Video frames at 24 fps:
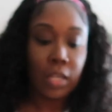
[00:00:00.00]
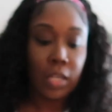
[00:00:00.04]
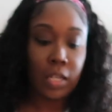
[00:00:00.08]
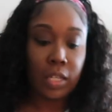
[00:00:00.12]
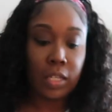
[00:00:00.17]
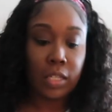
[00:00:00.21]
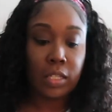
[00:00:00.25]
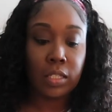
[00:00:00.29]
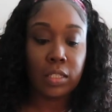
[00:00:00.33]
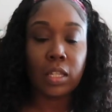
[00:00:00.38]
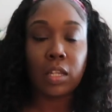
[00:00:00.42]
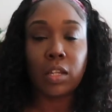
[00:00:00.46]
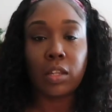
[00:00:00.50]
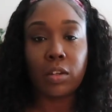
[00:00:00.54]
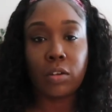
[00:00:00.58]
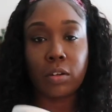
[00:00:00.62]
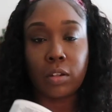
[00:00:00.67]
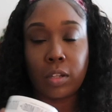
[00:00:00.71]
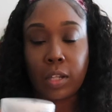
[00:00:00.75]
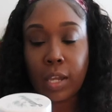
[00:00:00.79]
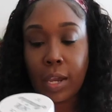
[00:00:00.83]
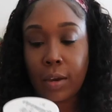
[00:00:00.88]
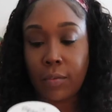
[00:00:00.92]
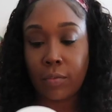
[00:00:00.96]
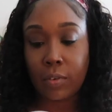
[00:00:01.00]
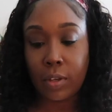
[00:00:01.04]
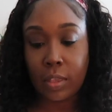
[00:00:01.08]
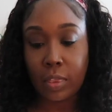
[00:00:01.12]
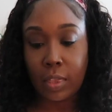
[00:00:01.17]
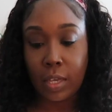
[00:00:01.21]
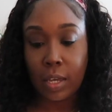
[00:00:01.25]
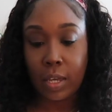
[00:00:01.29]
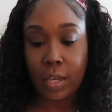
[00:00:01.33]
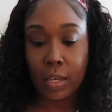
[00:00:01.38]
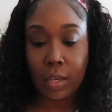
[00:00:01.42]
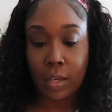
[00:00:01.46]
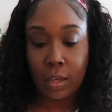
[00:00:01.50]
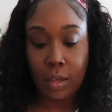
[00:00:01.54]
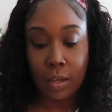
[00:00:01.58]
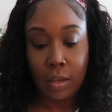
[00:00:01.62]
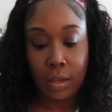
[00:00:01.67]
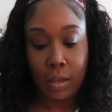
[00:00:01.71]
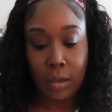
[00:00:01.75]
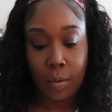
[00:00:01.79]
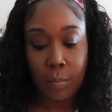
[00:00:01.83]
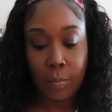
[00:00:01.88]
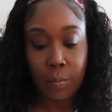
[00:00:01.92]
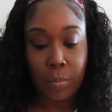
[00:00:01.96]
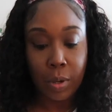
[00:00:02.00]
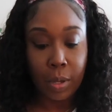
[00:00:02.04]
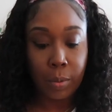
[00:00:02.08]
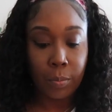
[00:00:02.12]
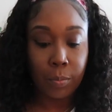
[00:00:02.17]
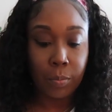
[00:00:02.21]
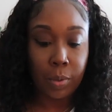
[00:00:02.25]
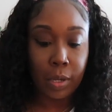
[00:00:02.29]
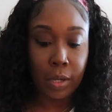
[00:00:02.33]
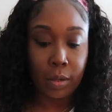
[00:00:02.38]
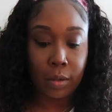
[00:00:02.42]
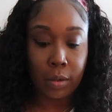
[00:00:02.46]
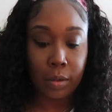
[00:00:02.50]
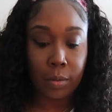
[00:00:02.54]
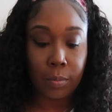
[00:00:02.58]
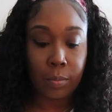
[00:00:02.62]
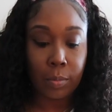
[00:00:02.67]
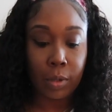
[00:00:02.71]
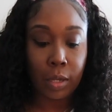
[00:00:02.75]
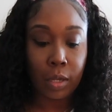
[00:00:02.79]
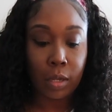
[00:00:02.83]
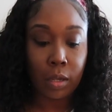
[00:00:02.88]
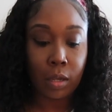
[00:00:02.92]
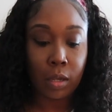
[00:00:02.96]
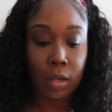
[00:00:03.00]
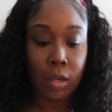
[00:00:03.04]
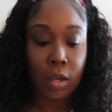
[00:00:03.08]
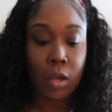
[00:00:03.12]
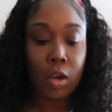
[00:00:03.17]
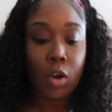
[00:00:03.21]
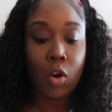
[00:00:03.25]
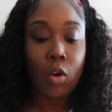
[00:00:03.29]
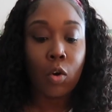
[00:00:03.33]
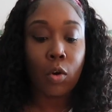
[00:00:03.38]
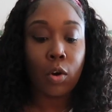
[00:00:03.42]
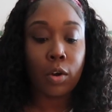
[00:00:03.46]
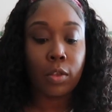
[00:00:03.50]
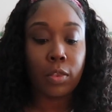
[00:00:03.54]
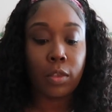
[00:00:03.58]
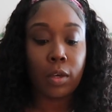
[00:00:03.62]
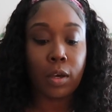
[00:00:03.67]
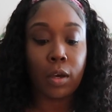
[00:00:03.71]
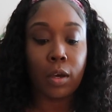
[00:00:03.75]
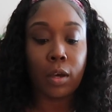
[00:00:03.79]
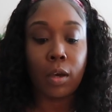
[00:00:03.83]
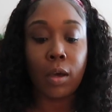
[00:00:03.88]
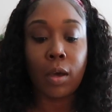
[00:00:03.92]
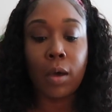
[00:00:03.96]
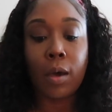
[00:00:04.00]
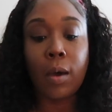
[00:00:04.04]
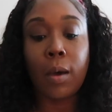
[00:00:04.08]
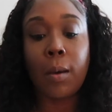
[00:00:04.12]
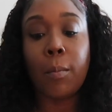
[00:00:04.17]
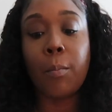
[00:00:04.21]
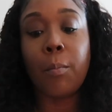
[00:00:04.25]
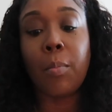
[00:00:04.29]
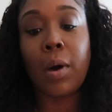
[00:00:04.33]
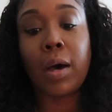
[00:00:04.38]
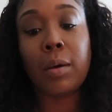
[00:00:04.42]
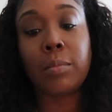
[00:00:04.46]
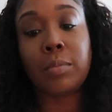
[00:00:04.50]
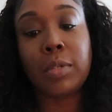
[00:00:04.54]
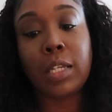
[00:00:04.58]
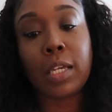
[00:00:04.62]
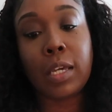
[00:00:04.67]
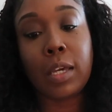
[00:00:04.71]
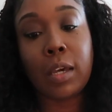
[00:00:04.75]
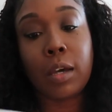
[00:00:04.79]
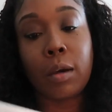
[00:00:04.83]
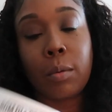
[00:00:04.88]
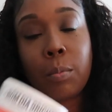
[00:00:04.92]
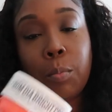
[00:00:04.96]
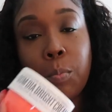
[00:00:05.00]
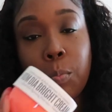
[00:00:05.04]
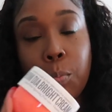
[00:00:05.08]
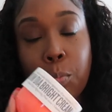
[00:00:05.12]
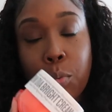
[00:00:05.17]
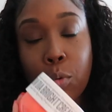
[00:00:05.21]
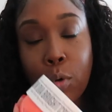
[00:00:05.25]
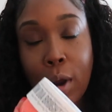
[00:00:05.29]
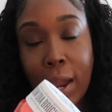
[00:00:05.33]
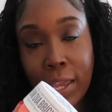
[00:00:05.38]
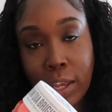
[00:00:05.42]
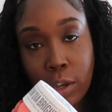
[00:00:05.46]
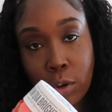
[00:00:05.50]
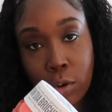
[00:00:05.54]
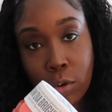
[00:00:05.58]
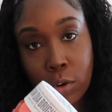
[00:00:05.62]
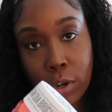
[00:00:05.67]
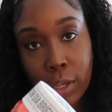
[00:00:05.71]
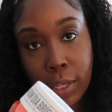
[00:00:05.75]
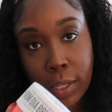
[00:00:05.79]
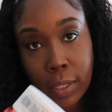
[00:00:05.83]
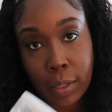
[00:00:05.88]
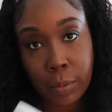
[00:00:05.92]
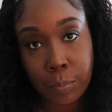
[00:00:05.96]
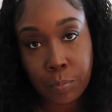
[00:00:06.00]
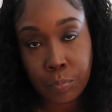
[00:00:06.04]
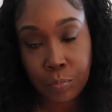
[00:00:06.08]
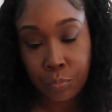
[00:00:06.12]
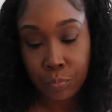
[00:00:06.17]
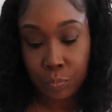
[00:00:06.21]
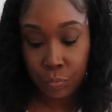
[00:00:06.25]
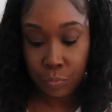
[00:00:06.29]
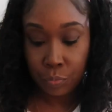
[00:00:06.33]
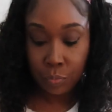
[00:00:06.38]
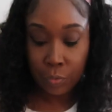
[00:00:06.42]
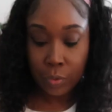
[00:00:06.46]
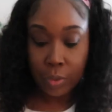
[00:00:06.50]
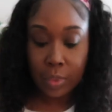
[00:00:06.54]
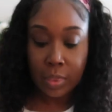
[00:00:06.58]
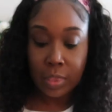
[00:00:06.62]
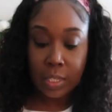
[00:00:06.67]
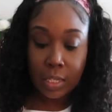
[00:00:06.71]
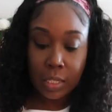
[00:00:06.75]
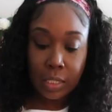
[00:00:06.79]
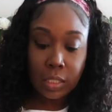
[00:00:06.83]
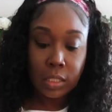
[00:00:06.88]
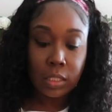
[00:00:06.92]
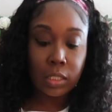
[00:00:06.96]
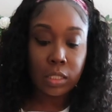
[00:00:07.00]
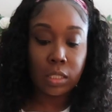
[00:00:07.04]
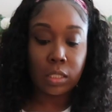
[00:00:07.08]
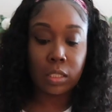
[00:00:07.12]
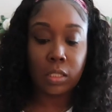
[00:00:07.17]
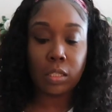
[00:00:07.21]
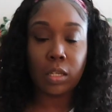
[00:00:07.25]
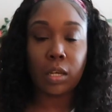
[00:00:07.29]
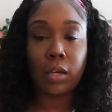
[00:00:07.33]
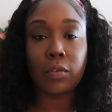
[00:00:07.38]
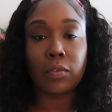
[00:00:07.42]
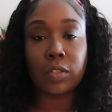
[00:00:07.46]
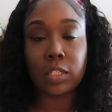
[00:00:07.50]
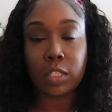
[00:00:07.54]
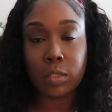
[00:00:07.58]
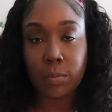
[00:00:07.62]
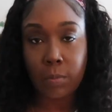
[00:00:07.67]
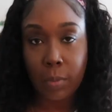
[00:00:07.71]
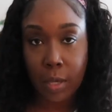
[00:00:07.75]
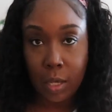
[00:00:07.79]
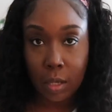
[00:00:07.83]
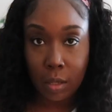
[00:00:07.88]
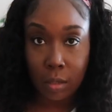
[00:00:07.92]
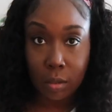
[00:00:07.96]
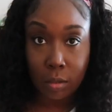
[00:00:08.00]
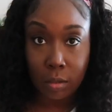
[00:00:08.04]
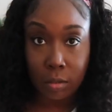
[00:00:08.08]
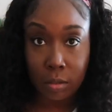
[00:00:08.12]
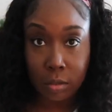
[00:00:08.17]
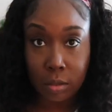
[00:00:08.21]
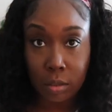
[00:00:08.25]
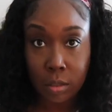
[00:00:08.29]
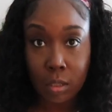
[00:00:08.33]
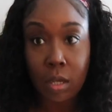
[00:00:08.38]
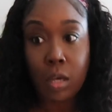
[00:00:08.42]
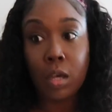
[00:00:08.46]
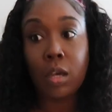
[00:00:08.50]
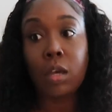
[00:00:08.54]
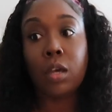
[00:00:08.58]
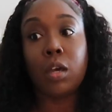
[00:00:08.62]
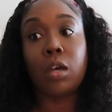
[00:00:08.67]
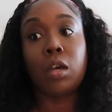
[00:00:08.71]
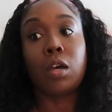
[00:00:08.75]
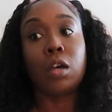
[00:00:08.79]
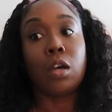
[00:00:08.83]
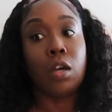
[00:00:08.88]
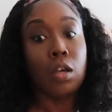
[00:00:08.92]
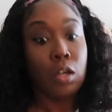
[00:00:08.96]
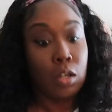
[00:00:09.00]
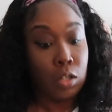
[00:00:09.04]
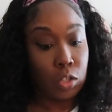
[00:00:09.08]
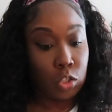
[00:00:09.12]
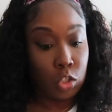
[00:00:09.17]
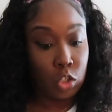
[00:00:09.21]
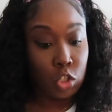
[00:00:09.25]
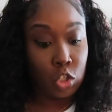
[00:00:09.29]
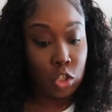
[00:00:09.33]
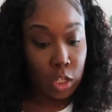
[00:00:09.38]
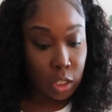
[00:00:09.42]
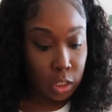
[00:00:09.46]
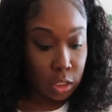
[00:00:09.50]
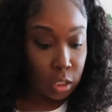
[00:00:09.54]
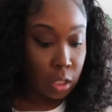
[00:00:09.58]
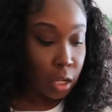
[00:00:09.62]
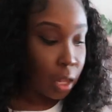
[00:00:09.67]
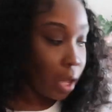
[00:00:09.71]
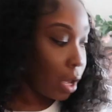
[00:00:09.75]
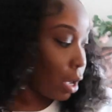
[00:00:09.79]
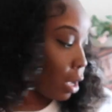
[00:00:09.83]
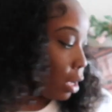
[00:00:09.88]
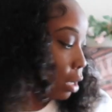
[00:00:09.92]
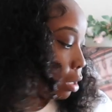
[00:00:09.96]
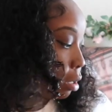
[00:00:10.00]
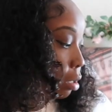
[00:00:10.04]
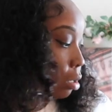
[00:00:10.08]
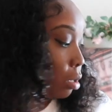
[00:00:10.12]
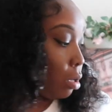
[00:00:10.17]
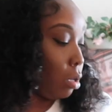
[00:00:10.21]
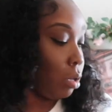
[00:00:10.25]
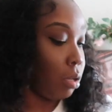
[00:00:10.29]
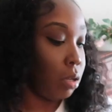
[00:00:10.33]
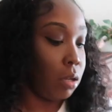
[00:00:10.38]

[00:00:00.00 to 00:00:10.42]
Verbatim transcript: is literally everything. Bum Bum or the Bom Dia Bright Cream. This stuff smells just like